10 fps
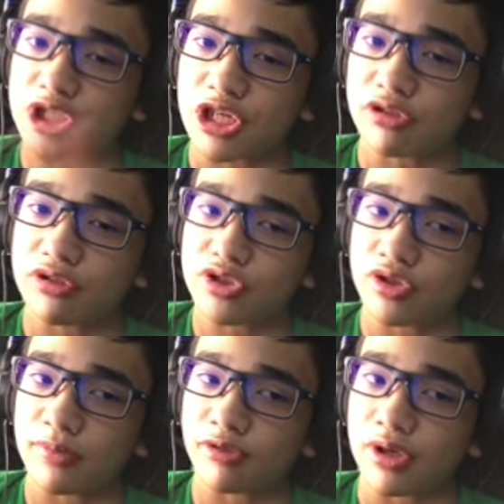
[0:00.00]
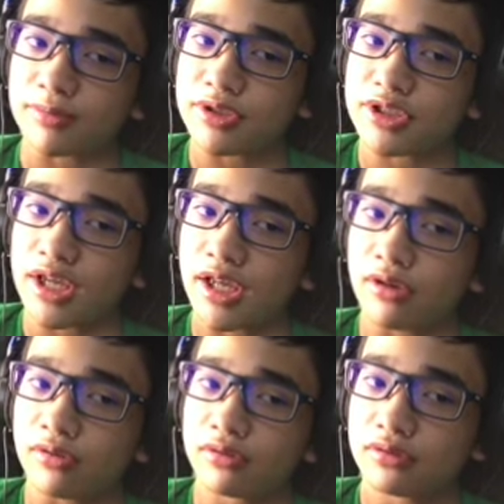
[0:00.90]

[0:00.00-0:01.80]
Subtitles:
Shoutouts to him, Grams. Say hello.